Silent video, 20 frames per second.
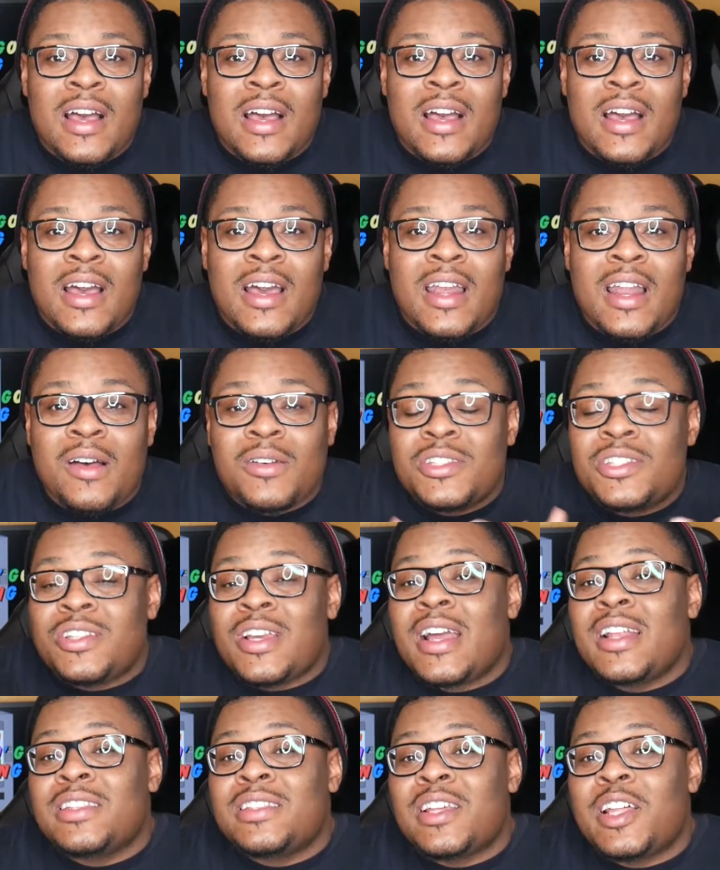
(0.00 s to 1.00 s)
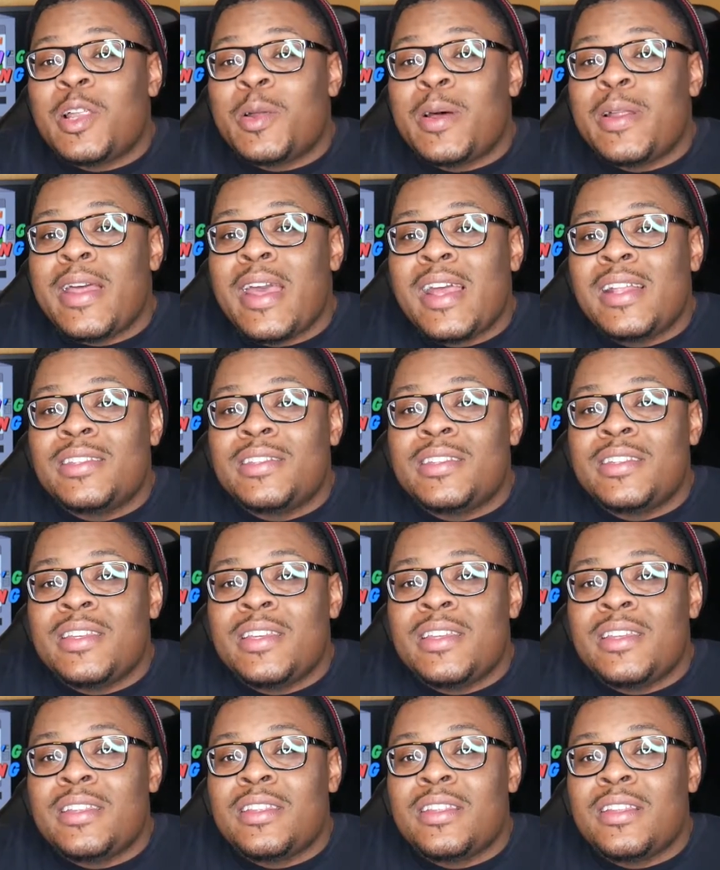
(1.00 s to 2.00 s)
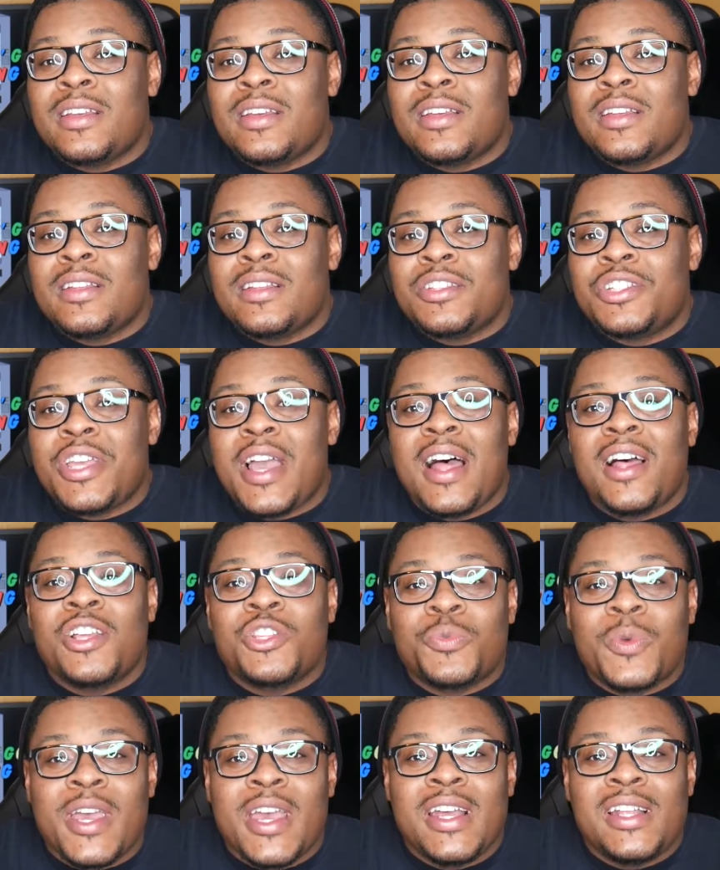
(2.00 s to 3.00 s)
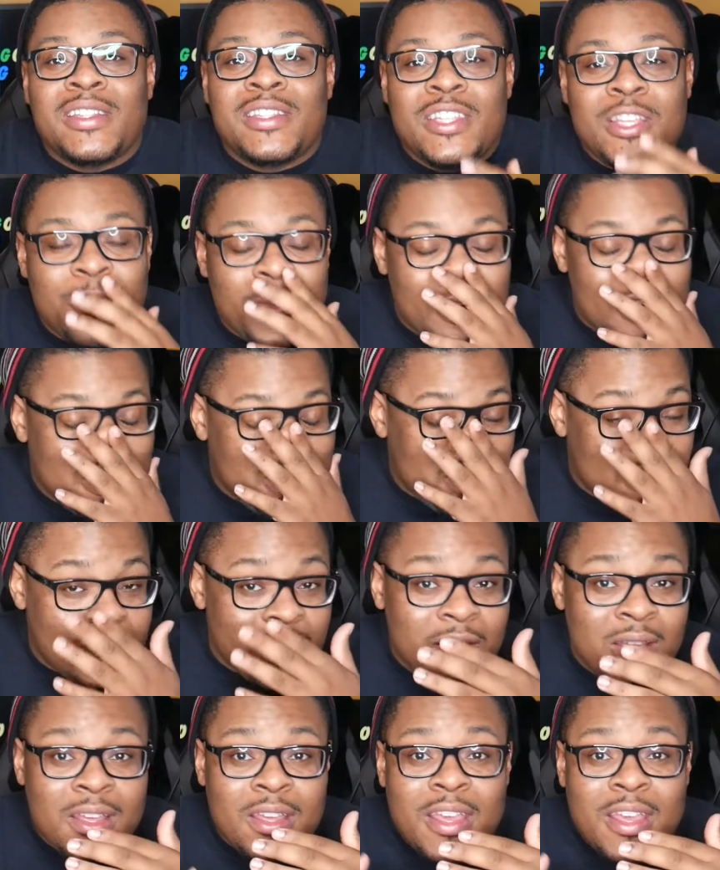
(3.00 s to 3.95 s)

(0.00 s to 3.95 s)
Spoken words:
And I was trying to sell on Etsy. The challenge with Etsy was